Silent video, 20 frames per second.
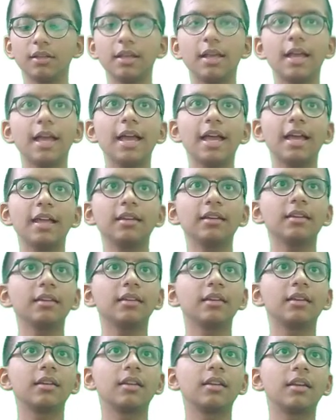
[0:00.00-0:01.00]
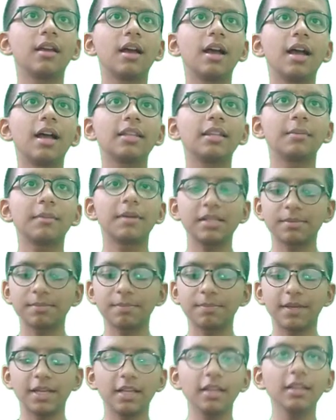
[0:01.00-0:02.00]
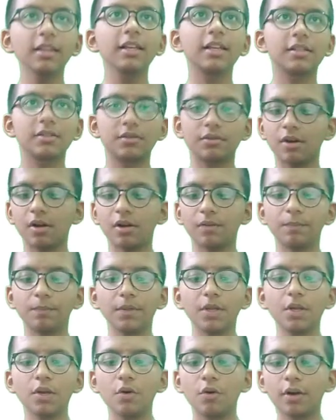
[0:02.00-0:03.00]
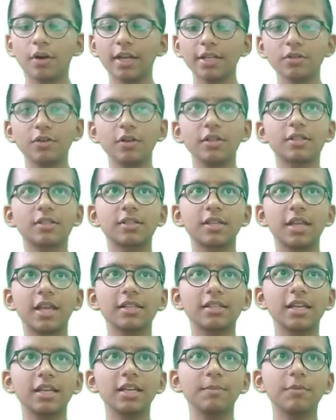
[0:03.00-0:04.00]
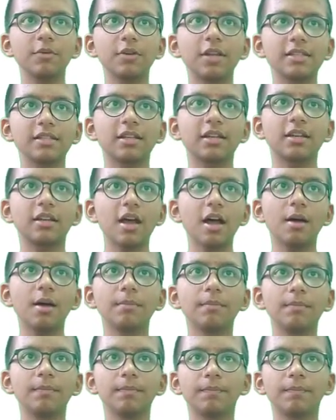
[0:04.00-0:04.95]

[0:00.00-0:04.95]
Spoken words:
n. I think my spelling is wrong. Okay, so it takes input as a num,